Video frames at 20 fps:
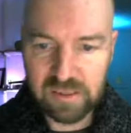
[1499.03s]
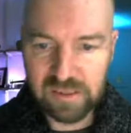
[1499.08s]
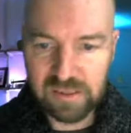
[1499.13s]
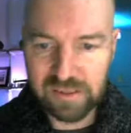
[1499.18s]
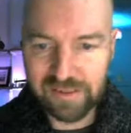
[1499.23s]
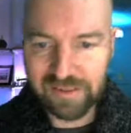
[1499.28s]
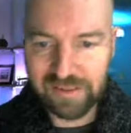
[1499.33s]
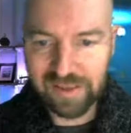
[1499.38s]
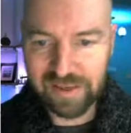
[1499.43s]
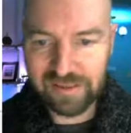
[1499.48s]

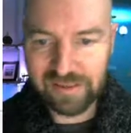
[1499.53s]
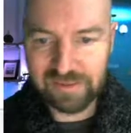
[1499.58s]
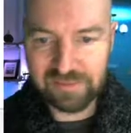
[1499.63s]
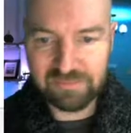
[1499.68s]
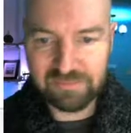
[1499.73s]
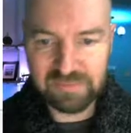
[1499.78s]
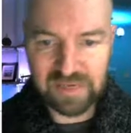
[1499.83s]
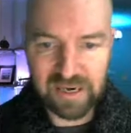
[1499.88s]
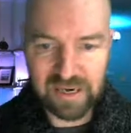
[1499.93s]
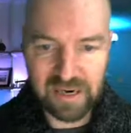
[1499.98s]
And that
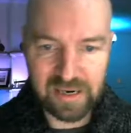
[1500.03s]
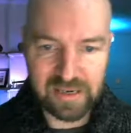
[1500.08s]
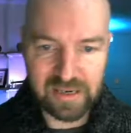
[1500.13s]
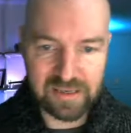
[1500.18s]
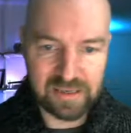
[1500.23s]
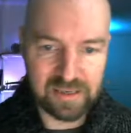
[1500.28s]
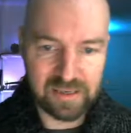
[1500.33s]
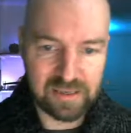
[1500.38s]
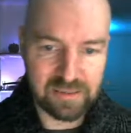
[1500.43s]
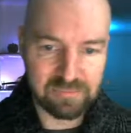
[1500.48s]

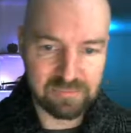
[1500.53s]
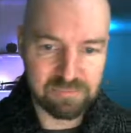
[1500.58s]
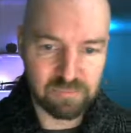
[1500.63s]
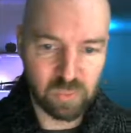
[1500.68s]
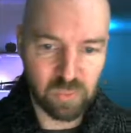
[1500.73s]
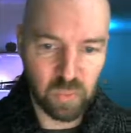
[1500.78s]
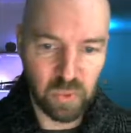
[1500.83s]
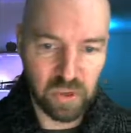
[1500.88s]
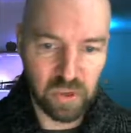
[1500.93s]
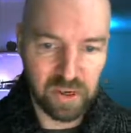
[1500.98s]
kind
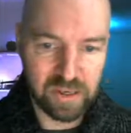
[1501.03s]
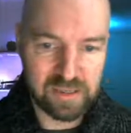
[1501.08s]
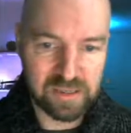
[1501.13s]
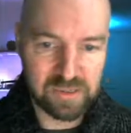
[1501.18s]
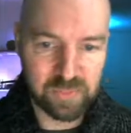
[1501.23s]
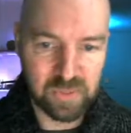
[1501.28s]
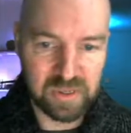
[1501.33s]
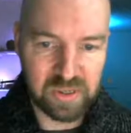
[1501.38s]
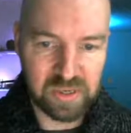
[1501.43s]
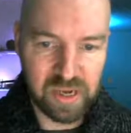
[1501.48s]
of
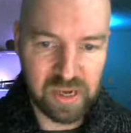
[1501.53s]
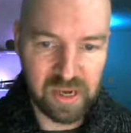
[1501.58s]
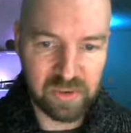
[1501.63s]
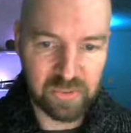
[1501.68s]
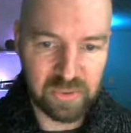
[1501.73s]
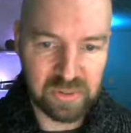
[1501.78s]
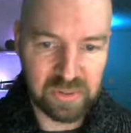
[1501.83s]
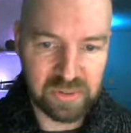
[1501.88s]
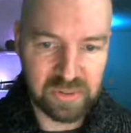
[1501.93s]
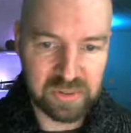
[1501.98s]
worked, but not
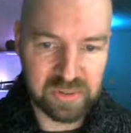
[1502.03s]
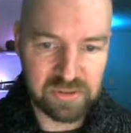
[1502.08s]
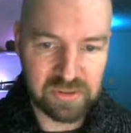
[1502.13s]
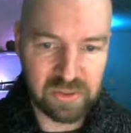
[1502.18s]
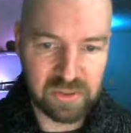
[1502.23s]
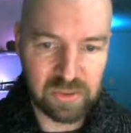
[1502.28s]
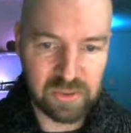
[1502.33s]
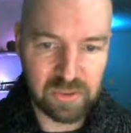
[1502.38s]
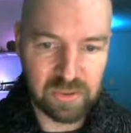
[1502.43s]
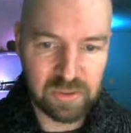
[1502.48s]
really.
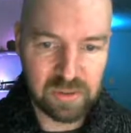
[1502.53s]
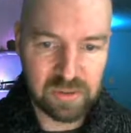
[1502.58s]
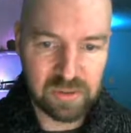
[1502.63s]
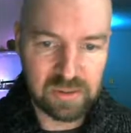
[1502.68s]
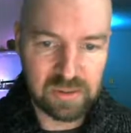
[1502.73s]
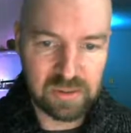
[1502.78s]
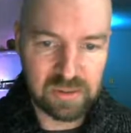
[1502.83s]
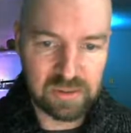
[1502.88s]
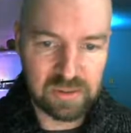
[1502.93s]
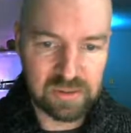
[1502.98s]
So
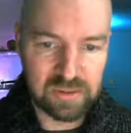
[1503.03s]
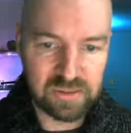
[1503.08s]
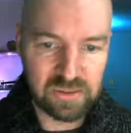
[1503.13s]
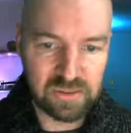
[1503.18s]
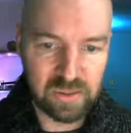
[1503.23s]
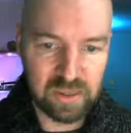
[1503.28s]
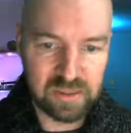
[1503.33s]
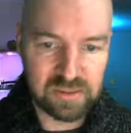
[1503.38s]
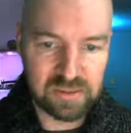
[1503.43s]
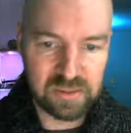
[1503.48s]
let's
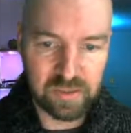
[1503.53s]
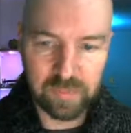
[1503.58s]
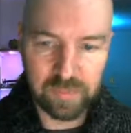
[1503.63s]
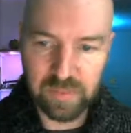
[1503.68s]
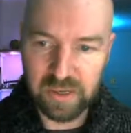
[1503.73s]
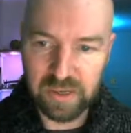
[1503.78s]
try something